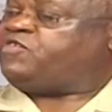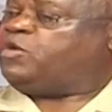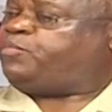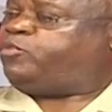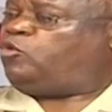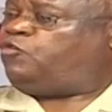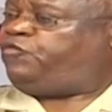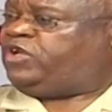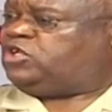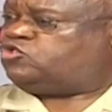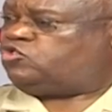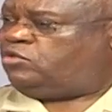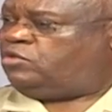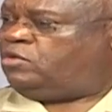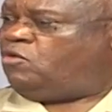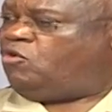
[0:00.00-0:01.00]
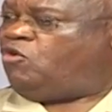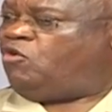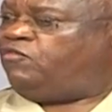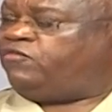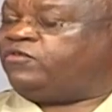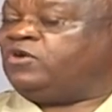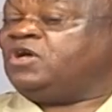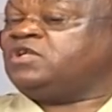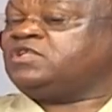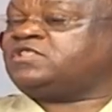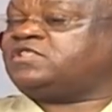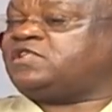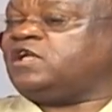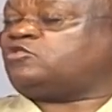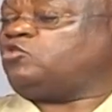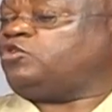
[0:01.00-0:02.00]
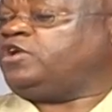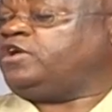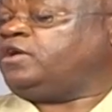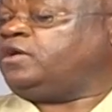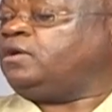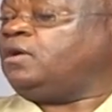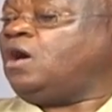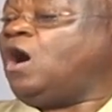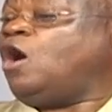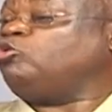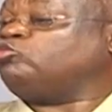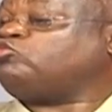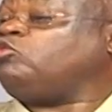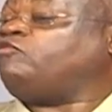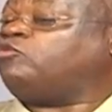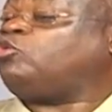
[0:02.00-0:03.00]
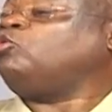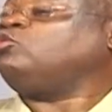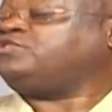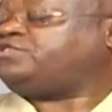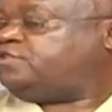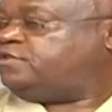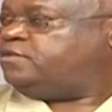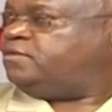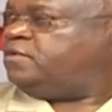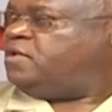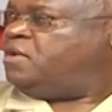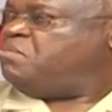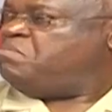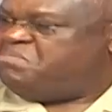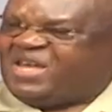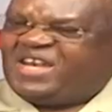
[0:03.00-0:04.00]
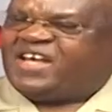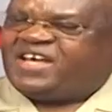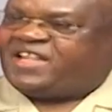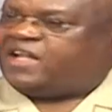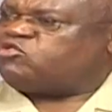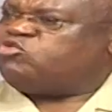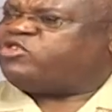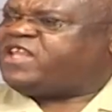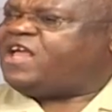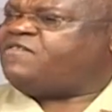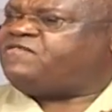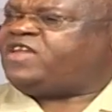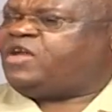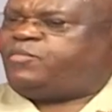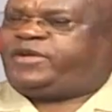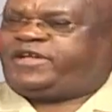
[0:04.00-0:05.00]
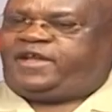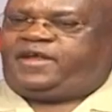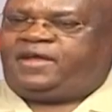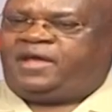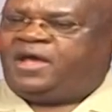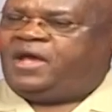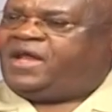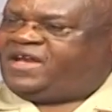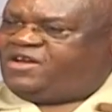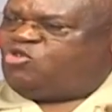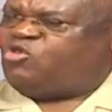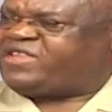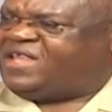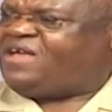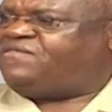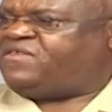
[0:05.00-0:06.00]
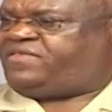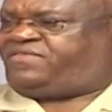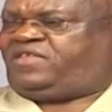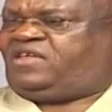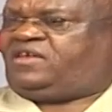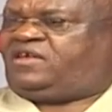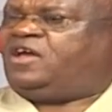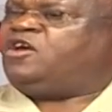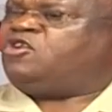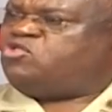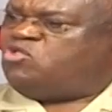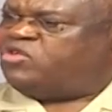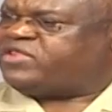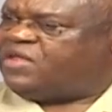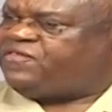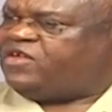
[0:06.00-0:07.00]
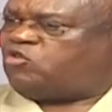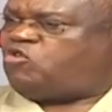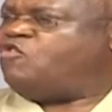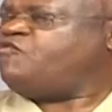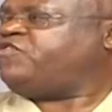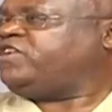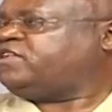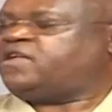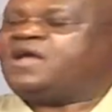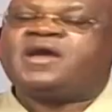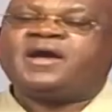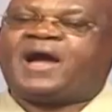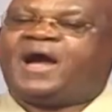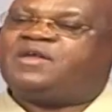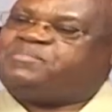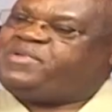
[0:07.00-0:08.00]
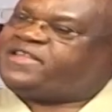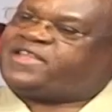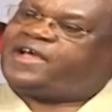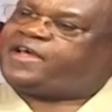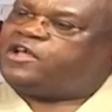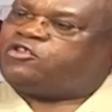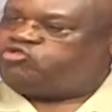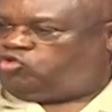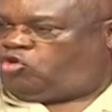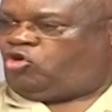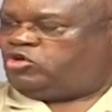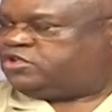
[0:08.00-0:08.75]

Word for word: a provision of settling out of court, mm. meaning that not everybody, not everything, not every conflict can be taken to court.